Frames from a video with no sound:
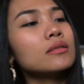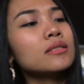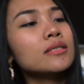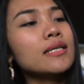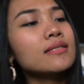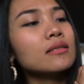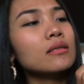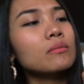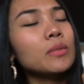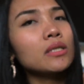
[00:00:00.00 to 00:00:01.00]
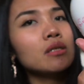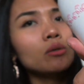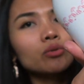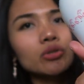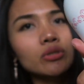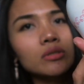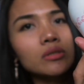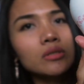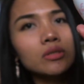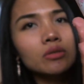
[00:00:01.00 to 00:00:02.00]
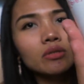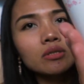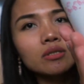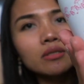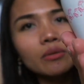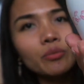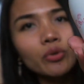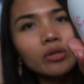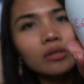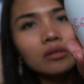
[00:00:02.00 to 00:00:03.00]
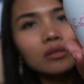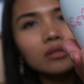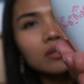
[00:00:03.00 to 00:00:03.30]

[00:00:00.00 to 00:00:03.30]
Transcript: sensitive body lotion. So it's the same product.